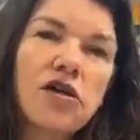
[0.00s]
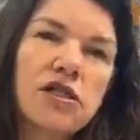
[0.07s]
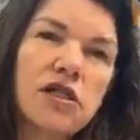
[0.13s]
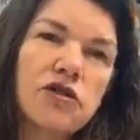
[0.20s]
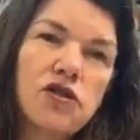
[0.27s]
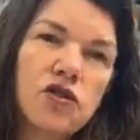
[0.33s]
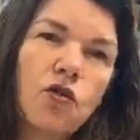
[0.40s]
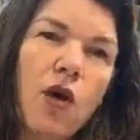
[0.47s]
to
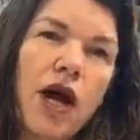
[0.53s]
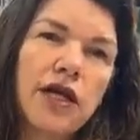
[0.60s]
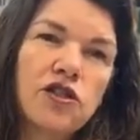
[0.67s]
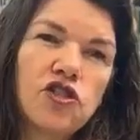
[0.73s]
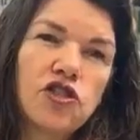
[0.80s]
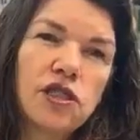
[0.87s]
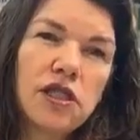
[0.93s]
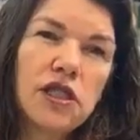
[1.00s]
also
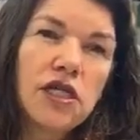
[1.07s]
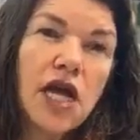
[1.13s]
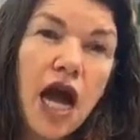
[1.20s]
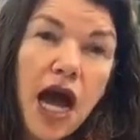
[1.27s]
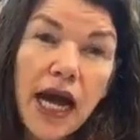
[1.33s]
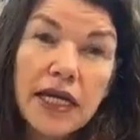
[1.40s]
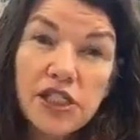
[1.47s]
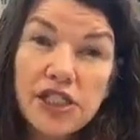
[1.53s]
swatch.
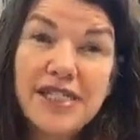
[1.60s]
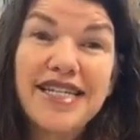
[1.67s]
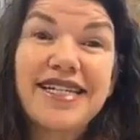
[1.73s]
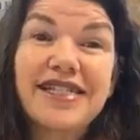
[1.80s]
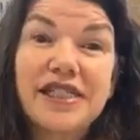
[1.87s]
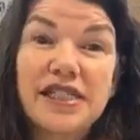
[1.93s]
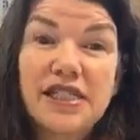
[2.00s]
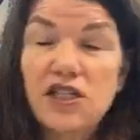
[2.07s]
I just
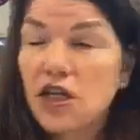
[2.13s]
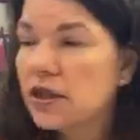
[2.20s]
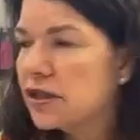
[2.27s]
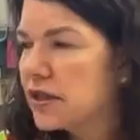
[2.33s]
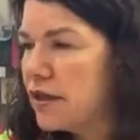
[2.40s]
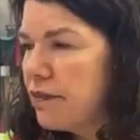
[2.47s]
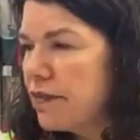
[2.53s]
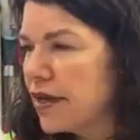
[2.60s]
needed to
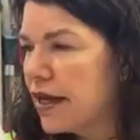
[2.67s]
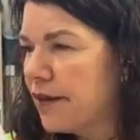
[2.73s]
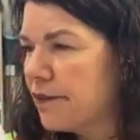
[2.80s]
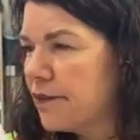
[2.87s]
start something.